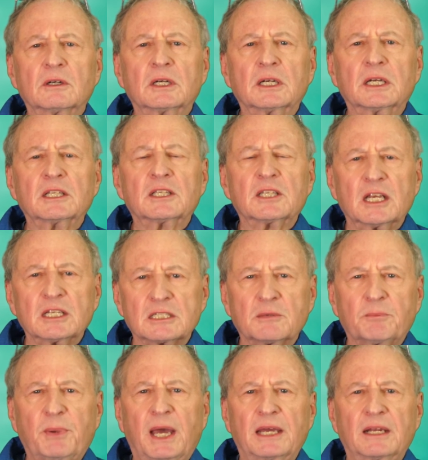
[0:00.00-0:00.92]

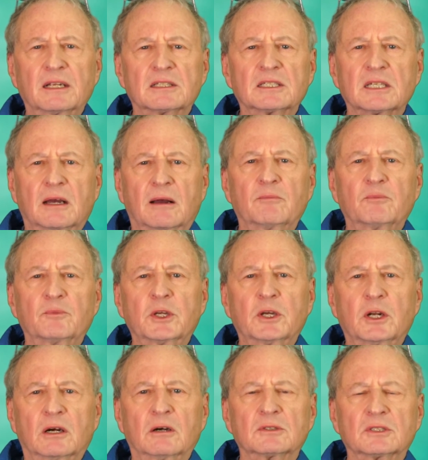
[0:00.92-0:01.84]
anticipated some
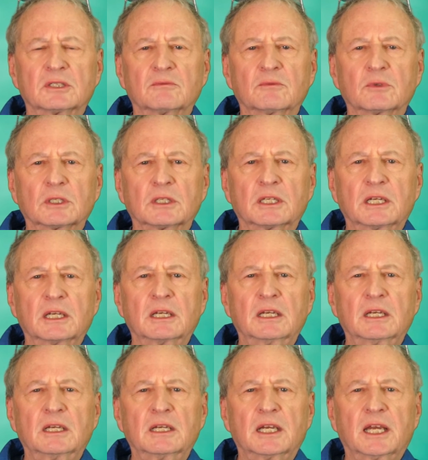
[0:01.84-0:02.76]

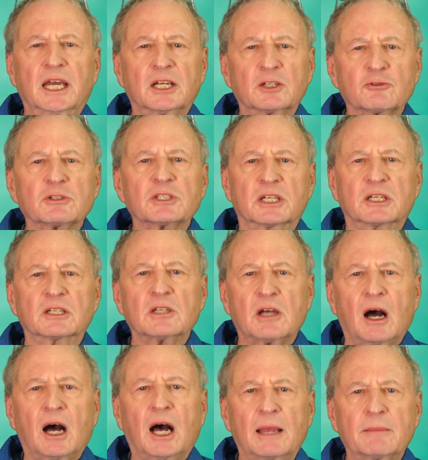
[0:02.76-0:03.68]
really interesting
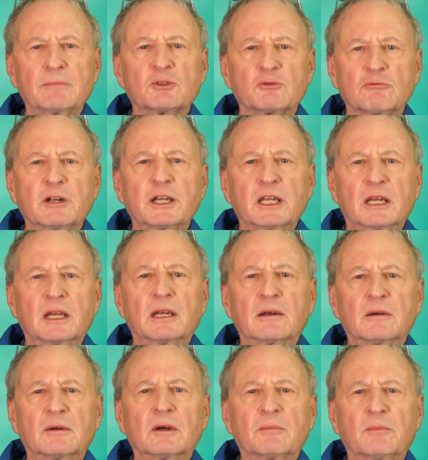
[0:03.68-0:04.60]
times
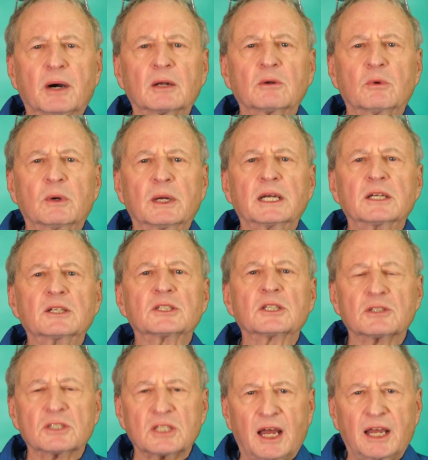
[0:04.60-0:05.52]
reading
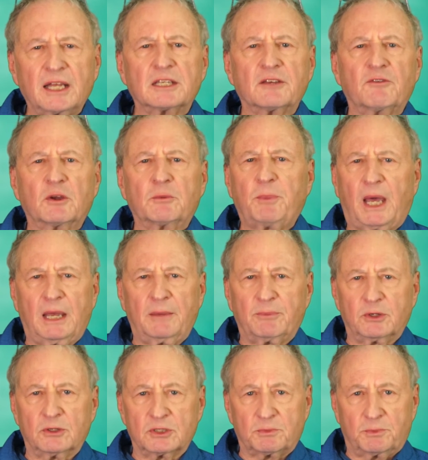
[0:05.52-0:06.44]
Budwig's scientific
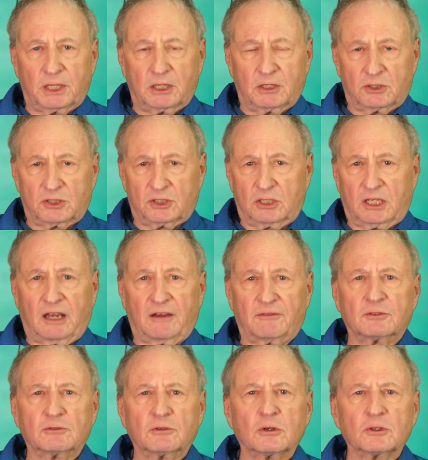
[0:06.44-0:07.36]
papers, because
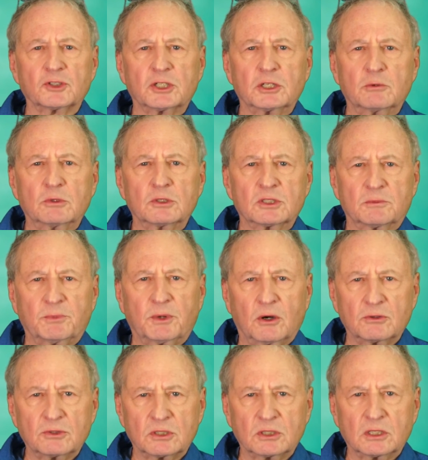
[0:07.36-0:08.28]
after all, she was
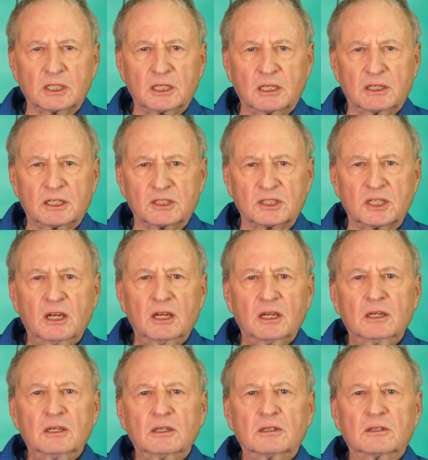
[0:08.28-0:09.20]
supposedly the
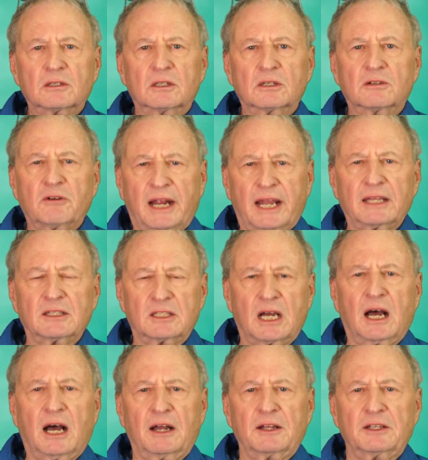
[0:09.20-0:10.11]
grand
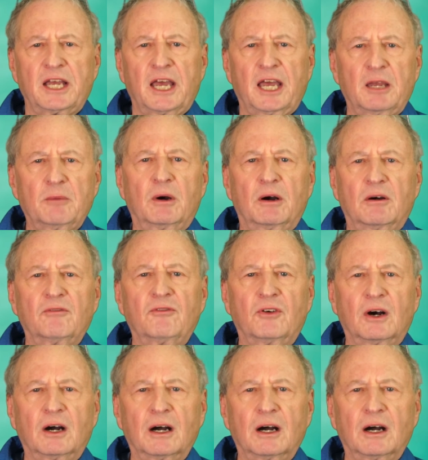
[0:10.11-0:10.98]
dame of